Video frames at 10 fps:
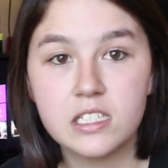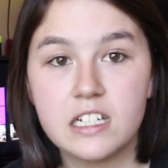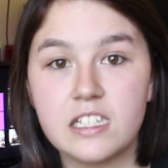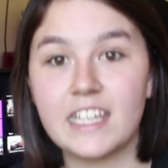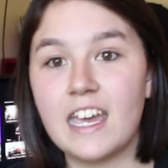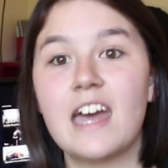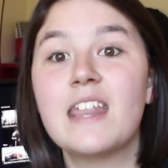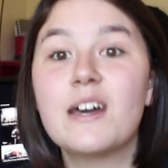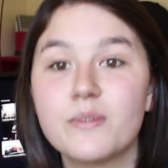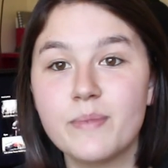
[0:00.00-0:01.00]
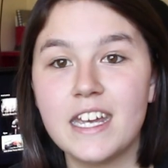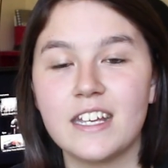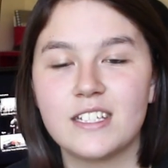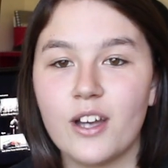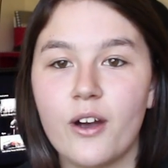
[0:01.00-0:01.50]
And he's like, yeah, that was
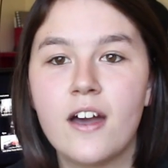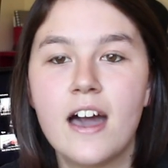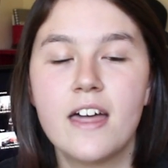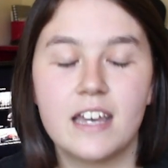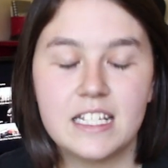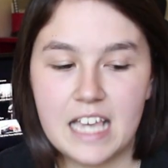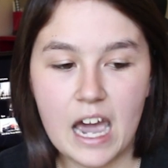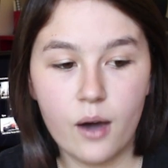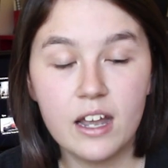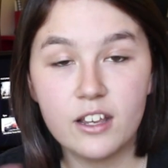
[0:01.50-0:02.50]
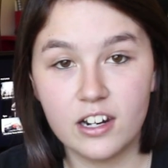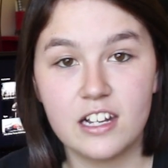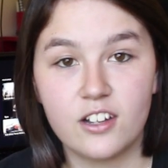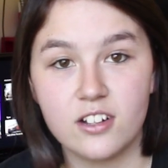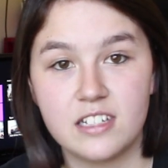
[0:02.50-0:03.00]
me. So that's how I got
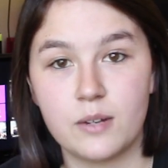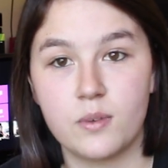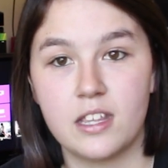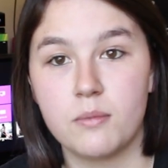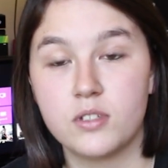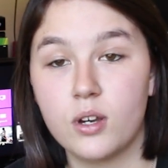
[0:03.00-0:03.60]
in contact with him.